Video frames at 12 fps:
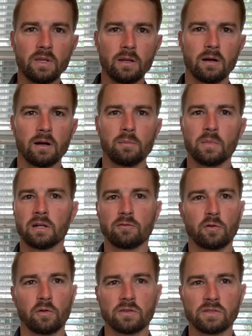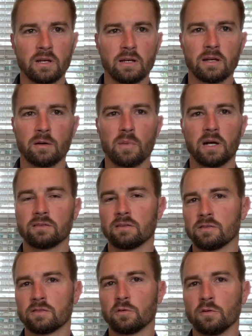And of course, come back to the
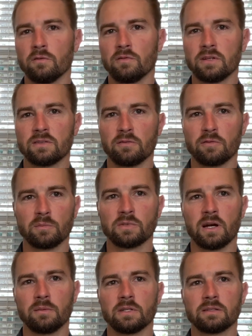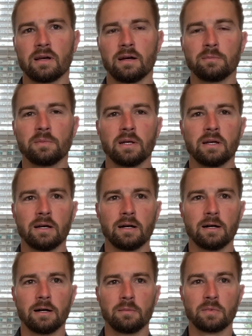school and visit from time to time.
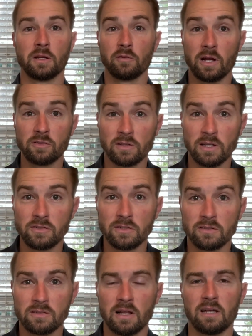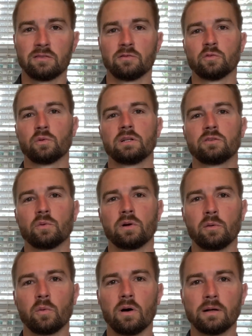Congratulations, class of
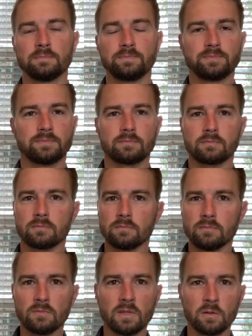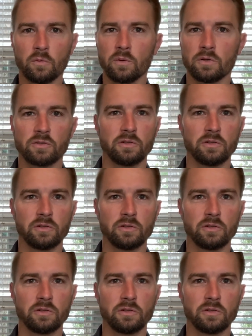2021. We wish you